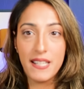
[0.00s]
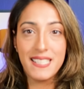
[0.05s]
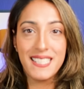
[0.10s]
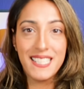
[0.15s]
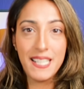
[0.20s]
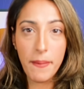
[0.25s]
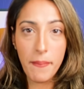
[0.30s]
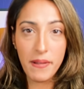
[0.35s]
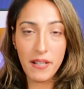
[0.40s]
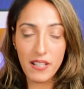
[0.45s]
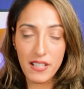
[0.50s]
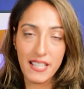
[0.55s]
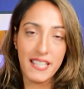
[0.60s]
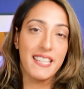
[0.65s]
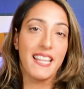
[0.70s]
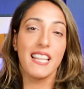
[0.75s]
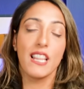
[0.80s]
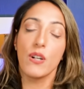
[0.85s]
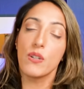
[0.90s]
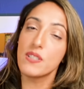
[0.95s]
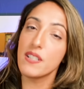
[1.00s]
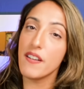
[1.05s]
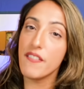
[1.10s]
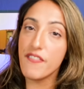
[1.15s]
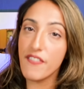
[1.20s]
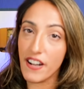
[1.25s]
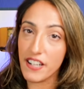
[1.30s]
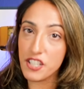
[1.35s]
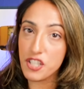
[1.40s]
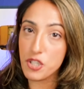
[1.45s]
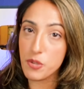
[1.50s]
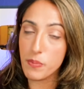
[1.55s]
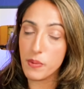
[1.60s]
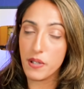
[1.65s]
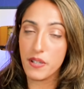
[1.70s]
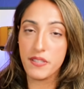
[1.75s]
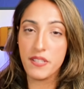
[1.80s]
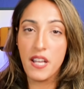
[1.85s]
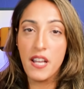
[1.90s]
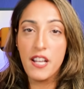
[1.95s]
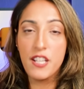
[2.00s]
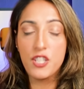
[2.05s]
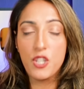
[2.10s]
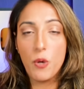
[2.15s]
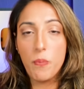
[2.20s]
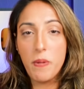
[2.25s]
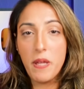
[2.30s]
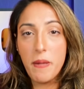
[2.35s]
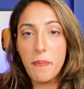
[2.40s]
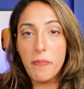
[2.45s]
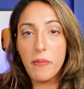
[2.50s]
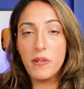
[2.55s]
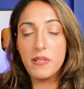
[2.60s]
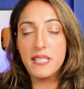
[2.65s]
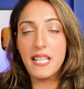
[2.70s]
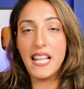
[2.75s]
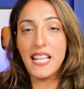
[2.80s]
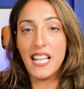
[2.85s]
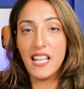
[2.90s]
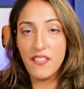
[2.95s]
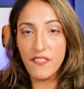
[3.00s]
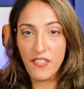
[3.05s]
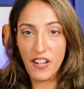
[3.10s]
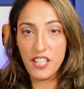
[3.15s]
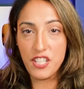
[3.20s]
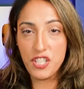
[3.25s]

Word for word: And similarly, they looked at vegetables. So people taking